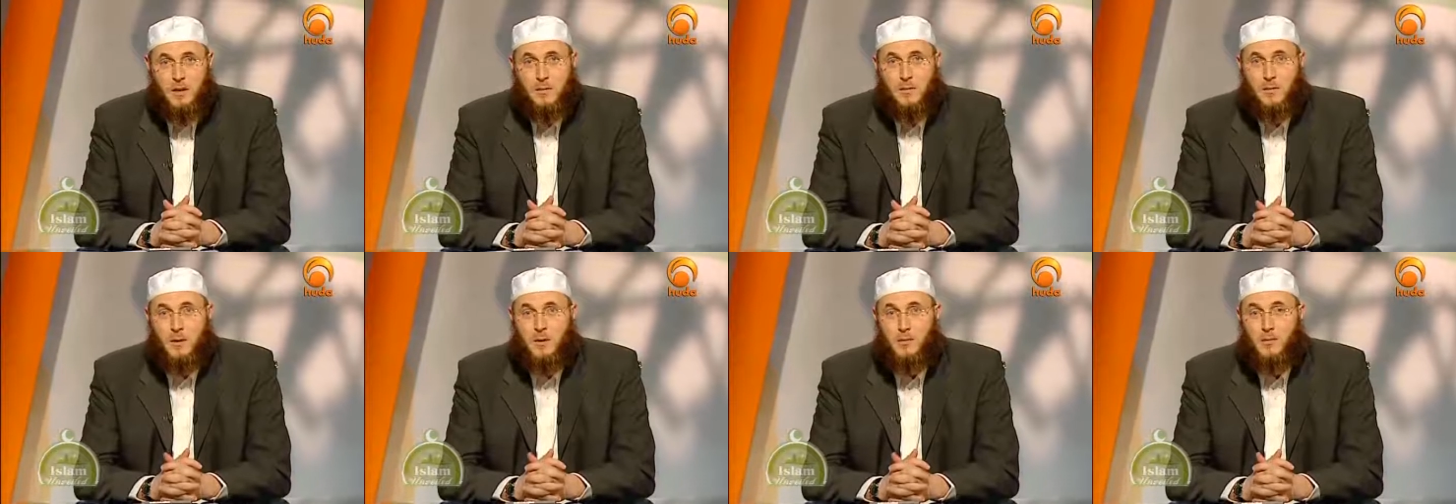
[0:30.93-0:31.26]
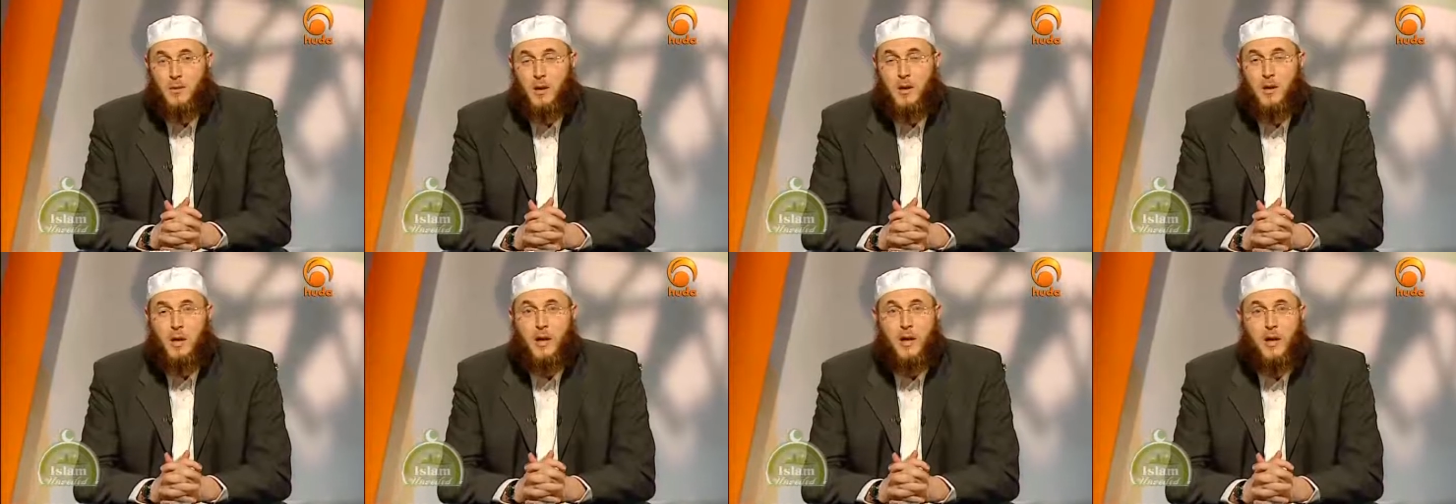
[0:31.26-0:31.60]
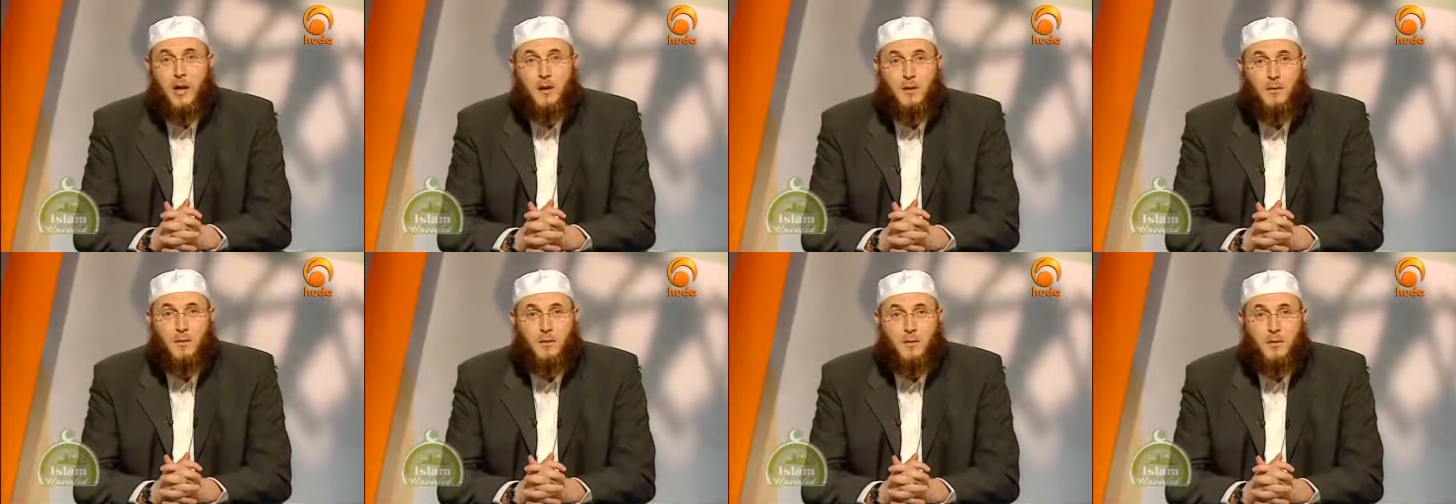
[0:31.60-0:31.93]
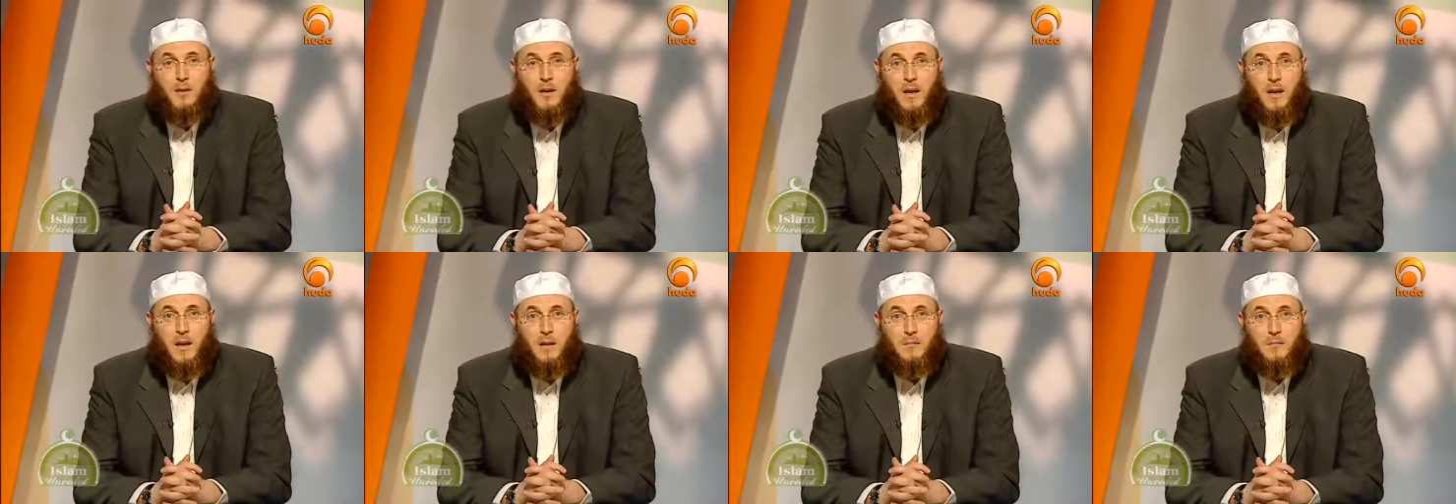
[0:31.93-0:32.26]
Praise be to Allah
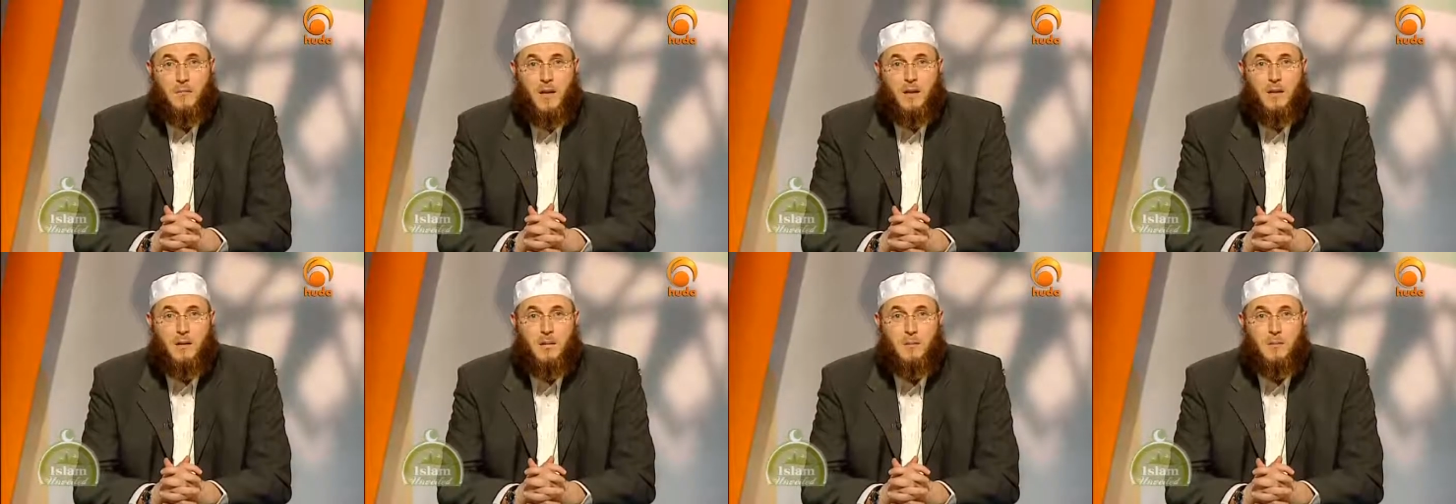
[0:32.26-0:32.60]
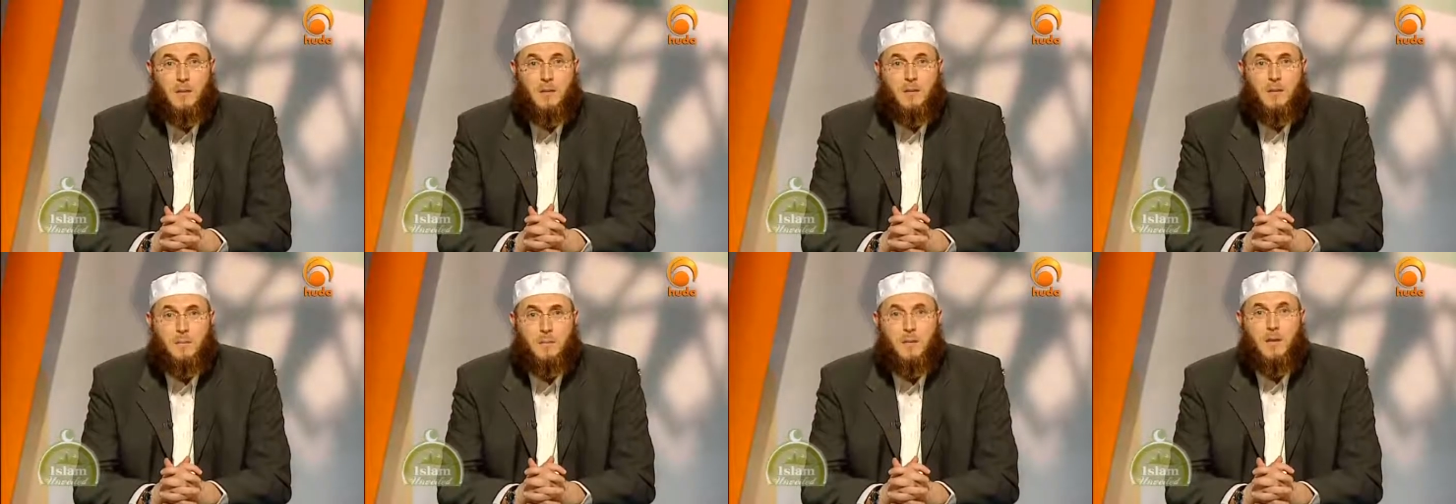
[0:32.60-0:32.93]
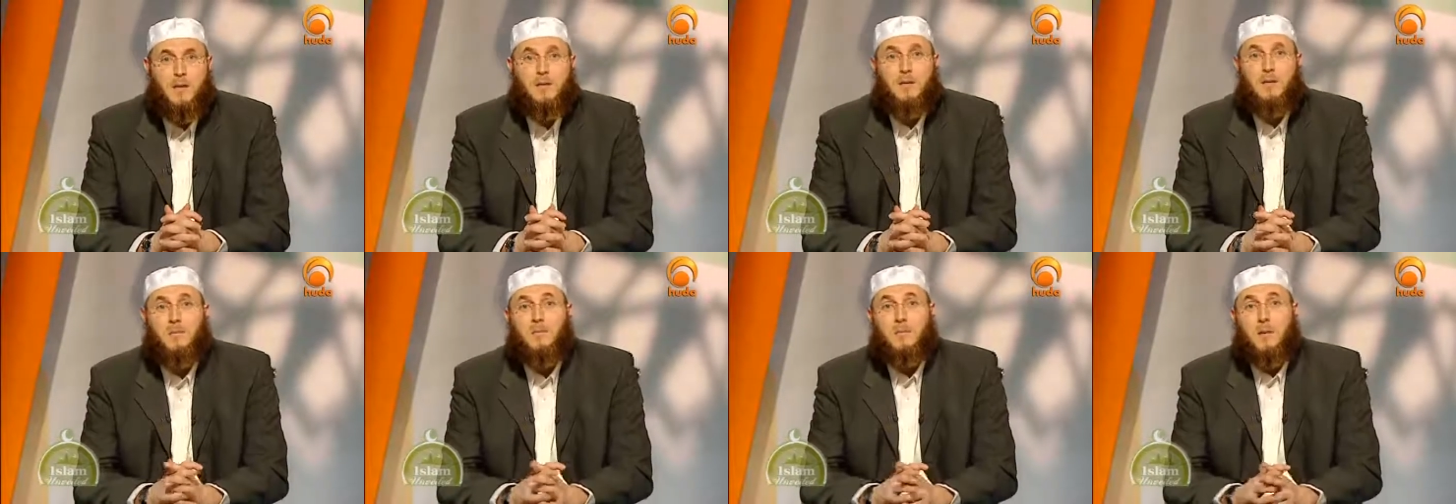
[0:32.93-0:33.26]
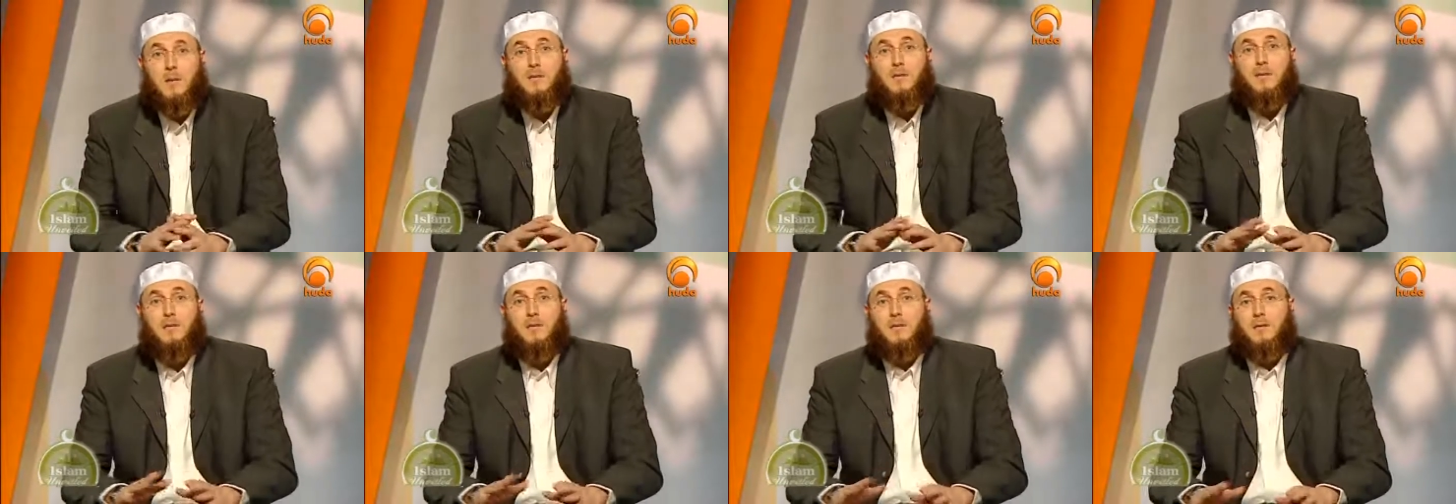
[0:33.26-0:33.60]
alone, and may the best peace and
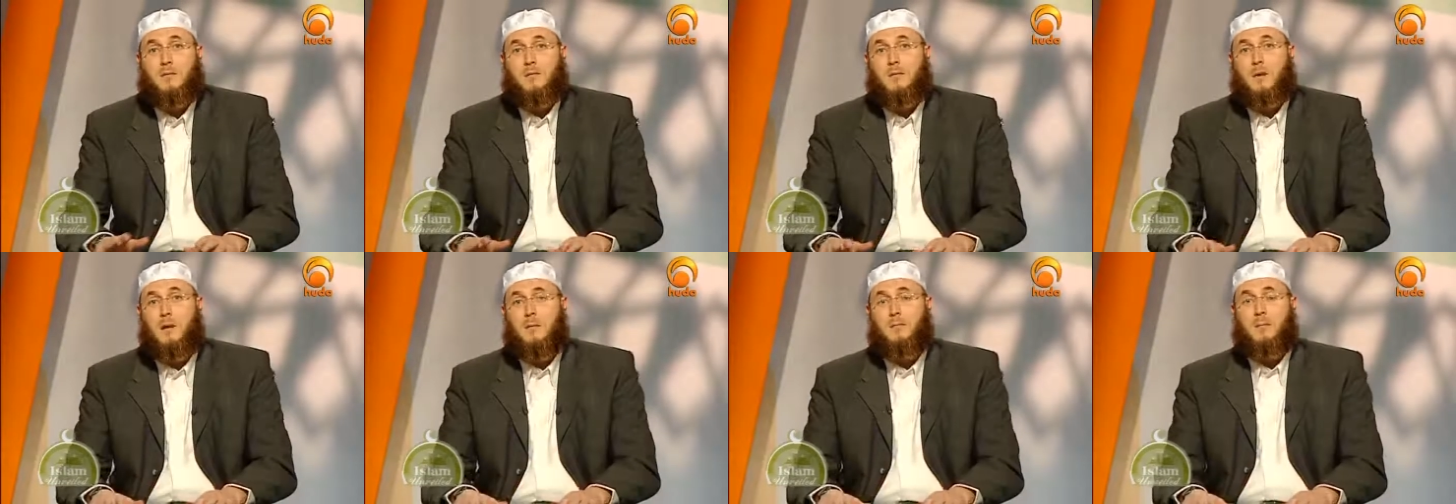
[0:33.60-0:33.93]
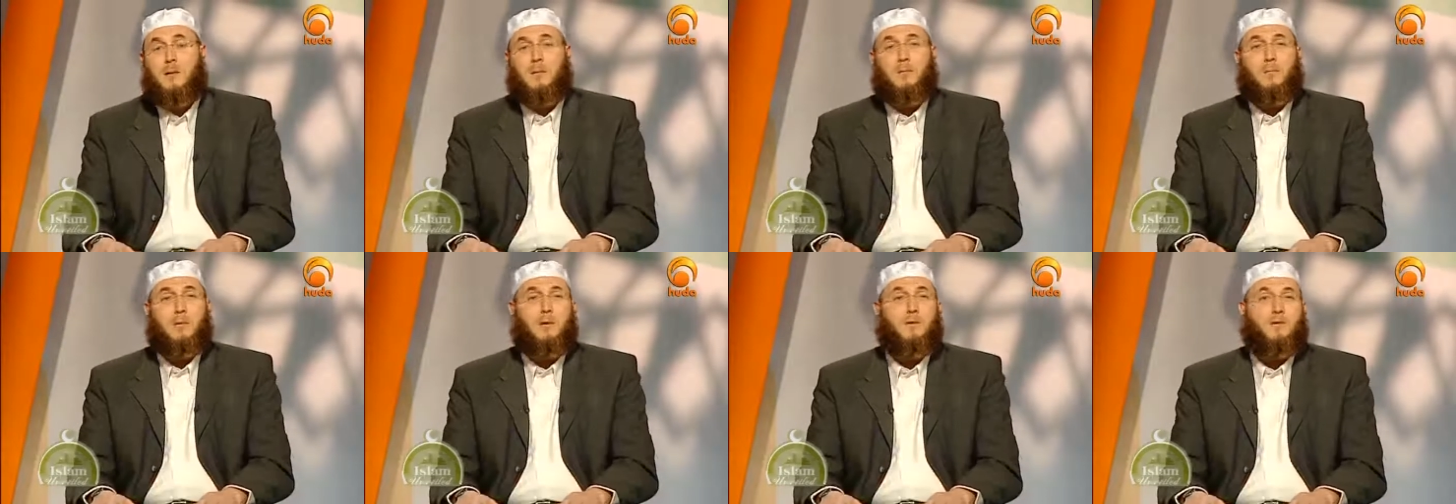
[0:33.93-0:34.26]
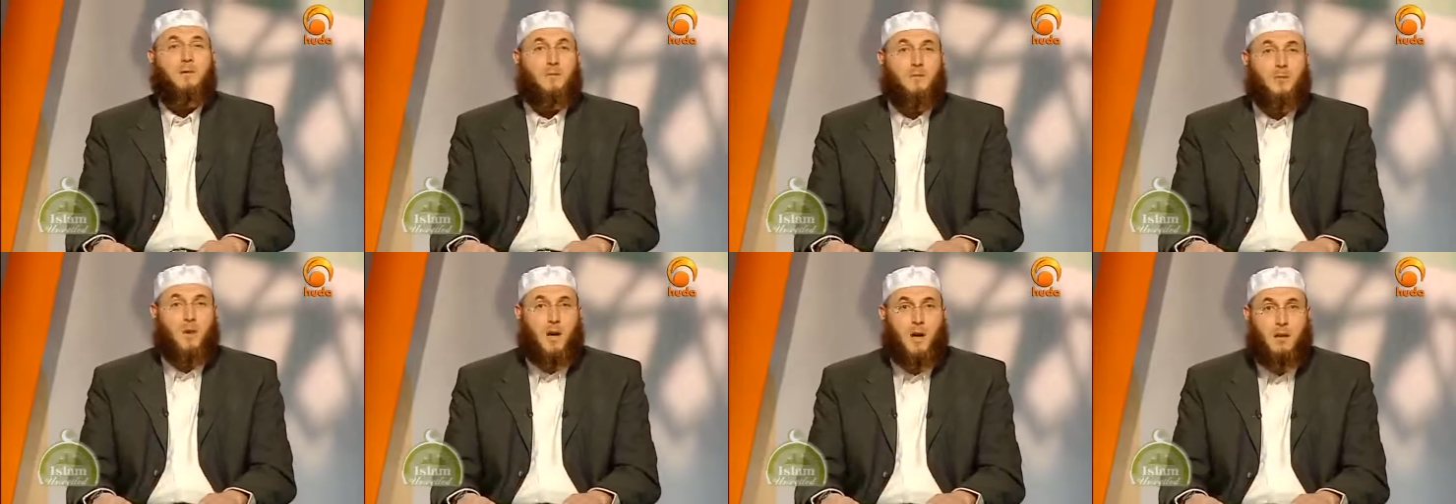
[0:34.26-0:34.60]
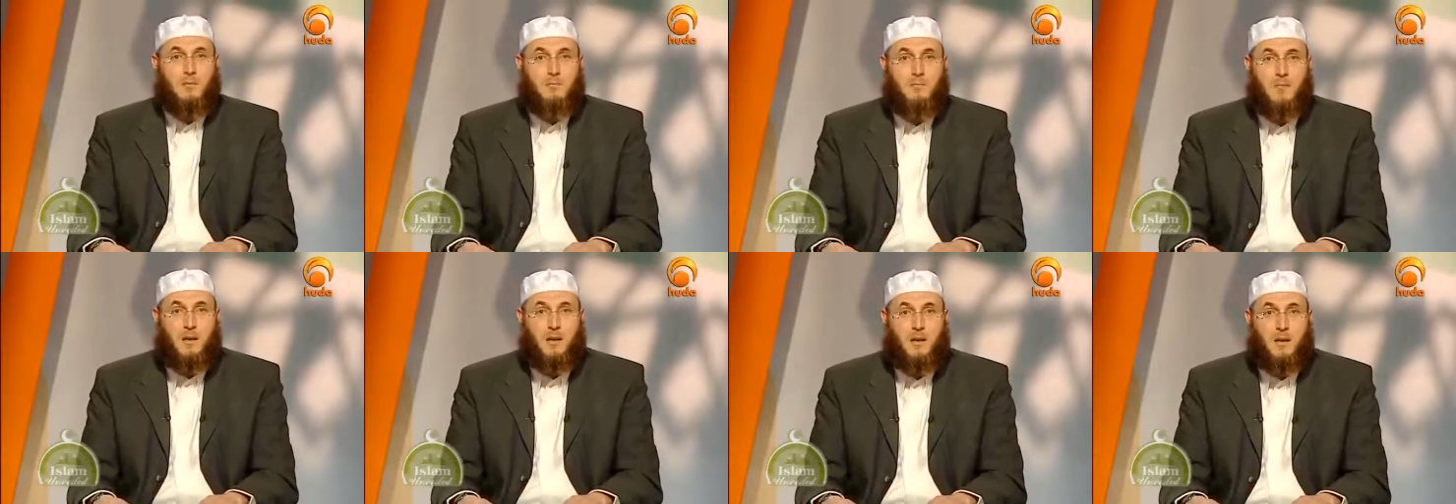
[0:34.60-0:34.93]
blessings be upon Prophet
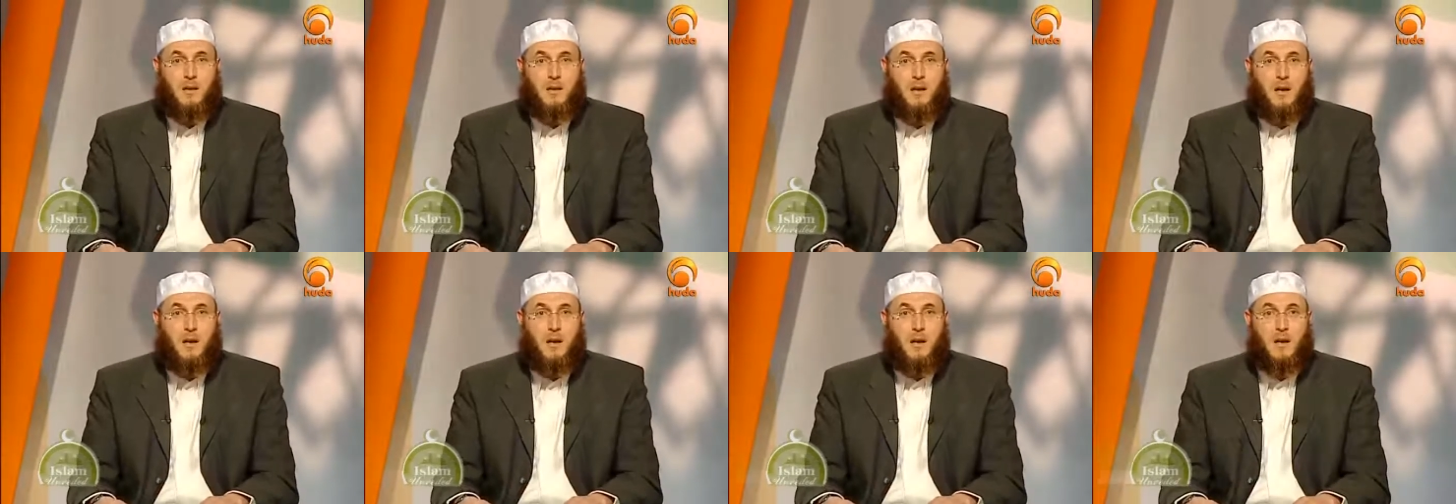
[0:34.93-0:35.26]
Muhammad,